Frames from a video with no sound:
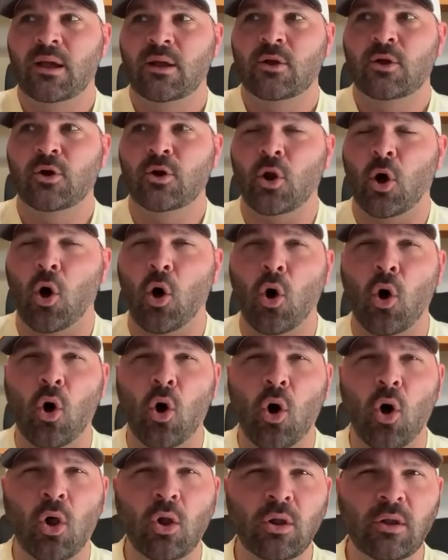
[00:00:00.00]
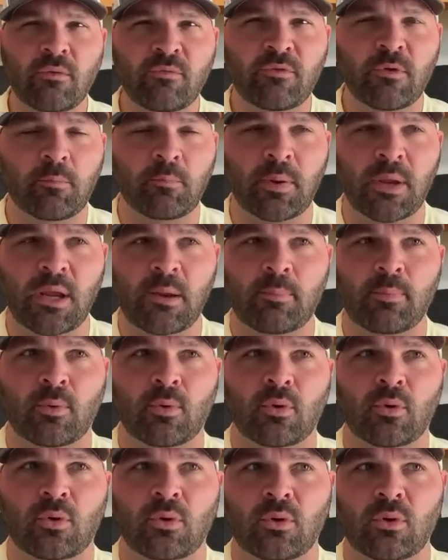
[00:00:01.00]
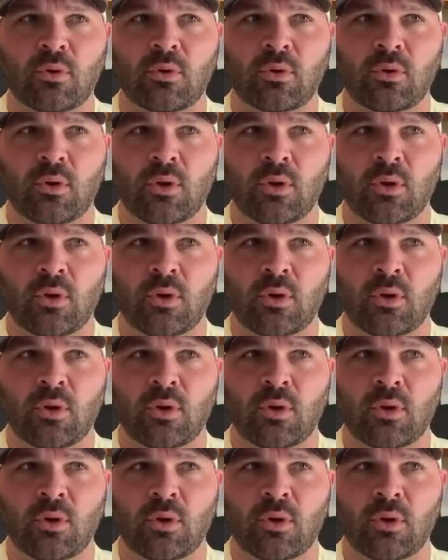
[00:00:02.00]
could all of the people